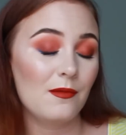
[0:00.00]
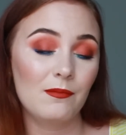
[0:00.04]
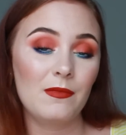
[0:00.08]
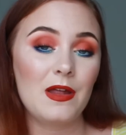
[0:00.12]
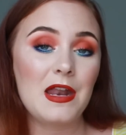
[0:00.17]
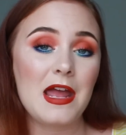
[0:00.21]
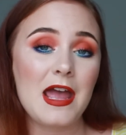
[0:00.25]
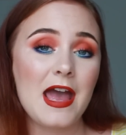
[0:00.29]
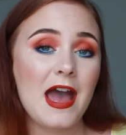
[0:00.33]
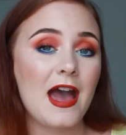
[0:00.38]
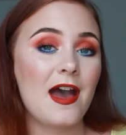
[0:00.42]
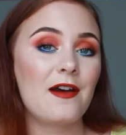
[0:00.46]

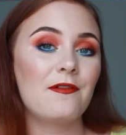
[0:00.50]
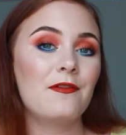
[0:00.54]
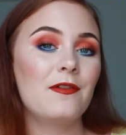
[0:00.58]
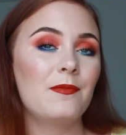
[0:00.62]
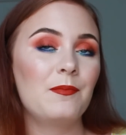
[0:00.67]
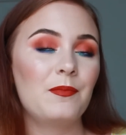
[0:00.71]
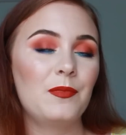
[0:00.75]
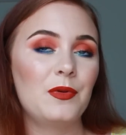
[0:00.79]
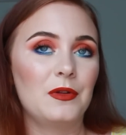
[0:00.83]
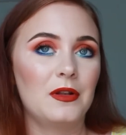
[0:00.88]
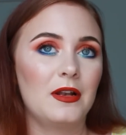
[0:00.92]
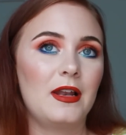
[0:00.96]
But I
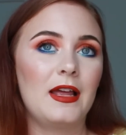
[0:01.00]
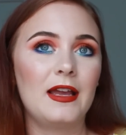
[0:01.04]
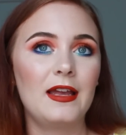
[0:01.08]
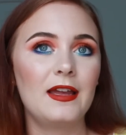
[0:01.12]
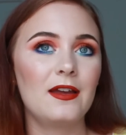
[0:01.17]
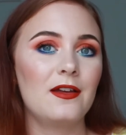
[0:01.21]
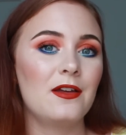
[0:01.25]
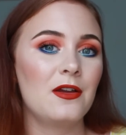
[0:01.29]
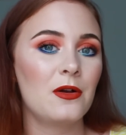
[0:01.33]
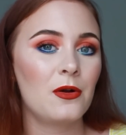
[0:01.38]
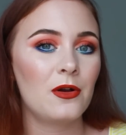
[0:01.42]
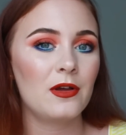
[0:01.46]
have put
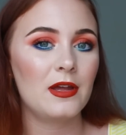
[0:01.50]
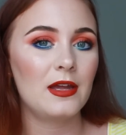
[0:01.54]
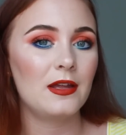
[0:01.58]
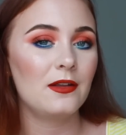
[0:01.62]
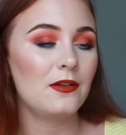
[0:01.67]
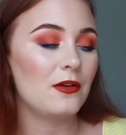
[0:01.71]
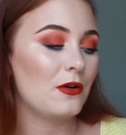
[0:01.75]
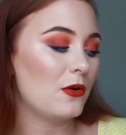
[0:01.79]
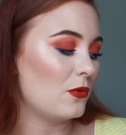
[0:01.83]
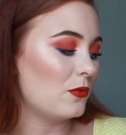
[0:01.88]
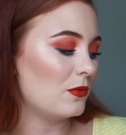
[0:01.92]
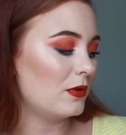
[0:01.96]
like a
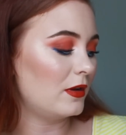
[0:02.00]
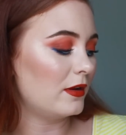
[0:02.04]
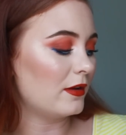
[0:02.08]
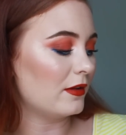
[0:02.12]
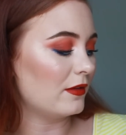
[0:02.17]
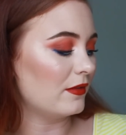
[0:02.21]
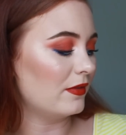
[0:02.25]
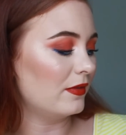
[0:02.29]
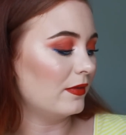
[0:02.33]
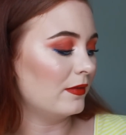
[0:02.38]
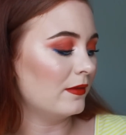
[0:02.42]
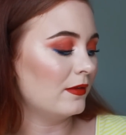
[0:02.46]
hold
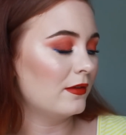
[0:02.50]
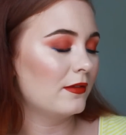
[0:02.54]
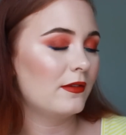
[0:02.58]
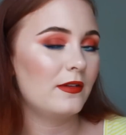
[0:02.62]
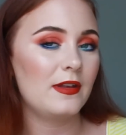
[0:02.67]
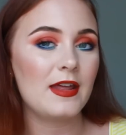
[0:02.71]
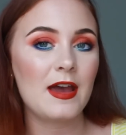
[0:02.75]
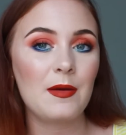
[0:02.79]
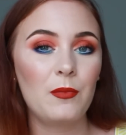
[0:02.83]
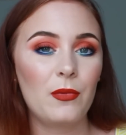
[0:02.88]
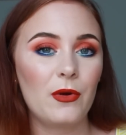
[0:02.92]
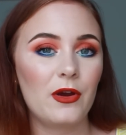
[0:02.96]
on
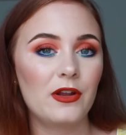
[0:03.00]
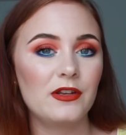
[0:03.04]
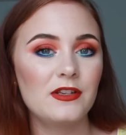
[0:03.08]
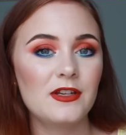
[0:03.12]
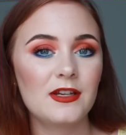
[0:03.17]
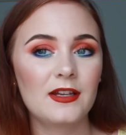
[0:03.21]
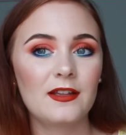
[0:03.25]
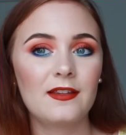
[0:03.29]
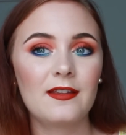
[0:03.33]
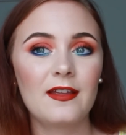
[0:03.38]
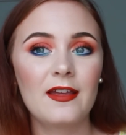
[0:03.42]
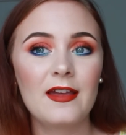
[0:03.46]
that
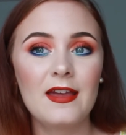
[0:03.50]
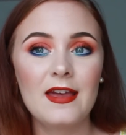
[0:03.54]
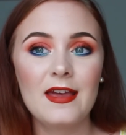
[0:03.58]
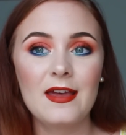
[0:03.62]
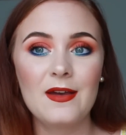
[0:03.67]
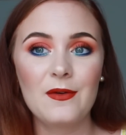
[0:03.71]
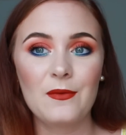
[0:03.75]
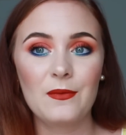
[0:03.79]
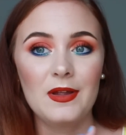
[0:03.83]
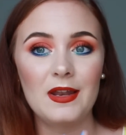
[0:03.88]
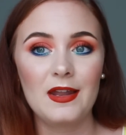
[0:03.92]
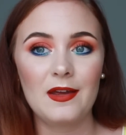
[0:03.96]
project
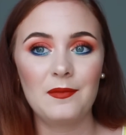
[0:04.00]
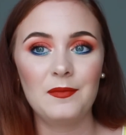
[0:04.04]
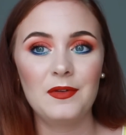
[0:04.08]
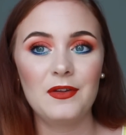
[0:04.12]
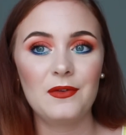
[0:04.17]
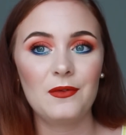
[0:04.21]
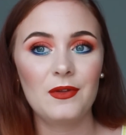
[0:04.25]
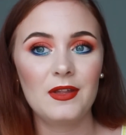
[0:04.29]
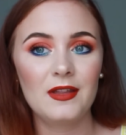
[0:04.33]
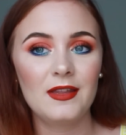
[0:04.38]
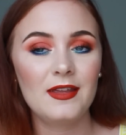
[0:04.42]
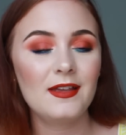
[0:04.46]
when I'm
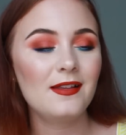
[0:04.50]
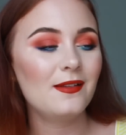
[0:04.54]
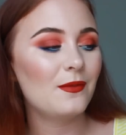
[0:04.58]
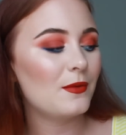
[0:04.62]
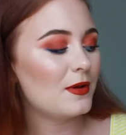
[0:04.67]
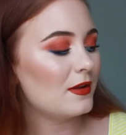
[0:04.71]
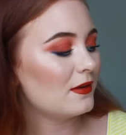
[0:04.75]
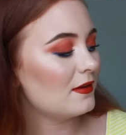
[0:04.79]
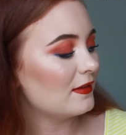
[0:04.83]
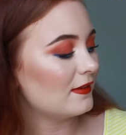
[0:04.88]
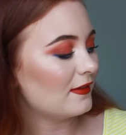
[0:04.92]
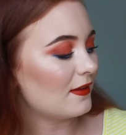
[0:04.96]
doing this
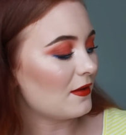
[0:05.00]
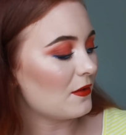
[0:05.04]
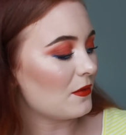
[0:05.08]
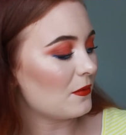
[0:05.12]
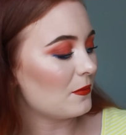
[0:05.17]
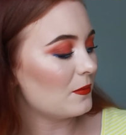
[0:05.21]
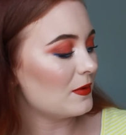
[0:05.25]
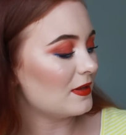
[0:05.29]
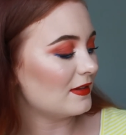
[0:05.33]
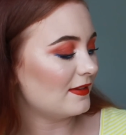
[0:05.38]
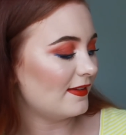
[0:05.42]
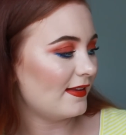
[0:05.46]
one,
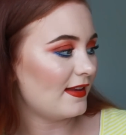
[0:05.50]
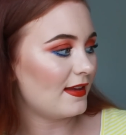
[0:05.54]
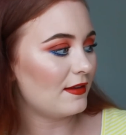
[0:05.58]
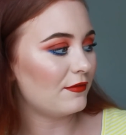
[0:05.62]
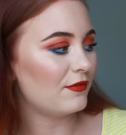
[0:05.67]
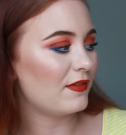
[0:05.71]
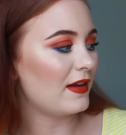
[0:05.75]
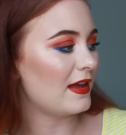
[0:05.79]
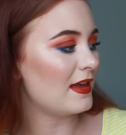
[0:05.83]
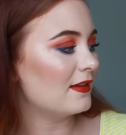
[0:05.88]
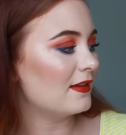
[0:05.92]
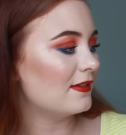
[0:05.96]
so we'll see
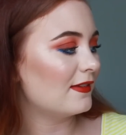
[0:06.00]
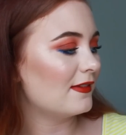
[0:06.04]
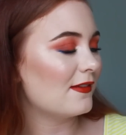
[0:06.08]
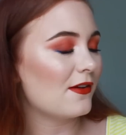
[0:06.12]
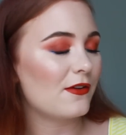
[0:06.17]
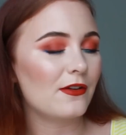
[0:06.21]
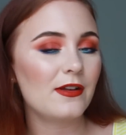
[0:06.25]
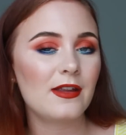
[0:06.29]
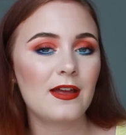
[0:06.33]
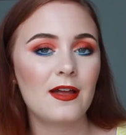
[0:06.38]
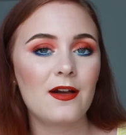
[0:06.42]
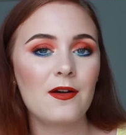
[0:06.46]
if
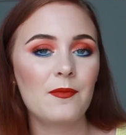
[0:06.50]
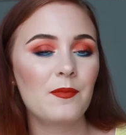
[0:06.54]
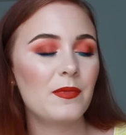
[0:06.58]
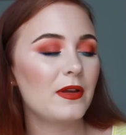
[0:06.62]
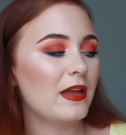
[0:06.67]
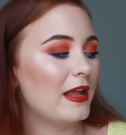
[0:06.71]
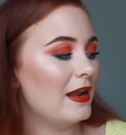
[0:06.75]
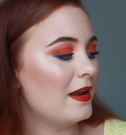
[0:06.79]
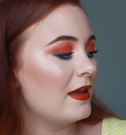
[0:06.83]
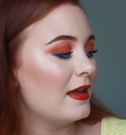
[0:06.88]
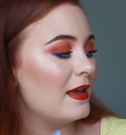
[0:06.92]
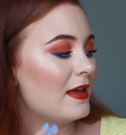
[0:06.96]
start that up
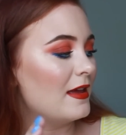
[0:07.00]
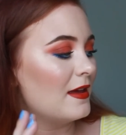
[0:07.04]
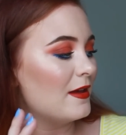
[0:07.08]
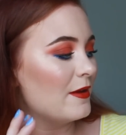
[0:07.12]
again.